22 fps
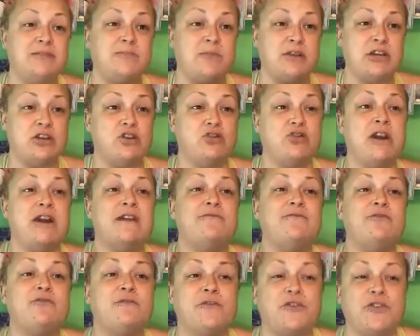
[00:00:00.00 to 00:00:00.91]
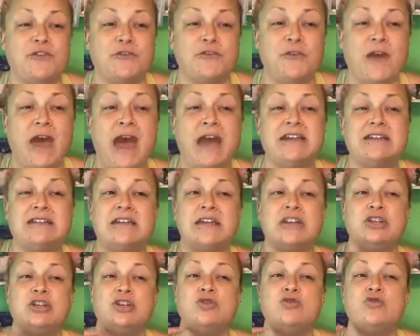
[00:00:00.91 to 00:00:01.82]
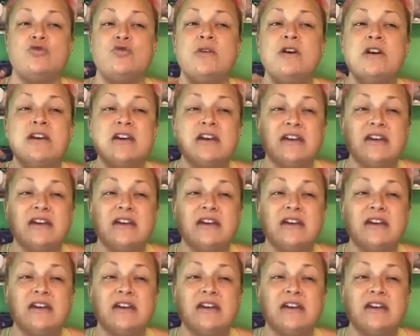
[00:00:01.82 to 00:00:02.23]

being grateful for the fact that you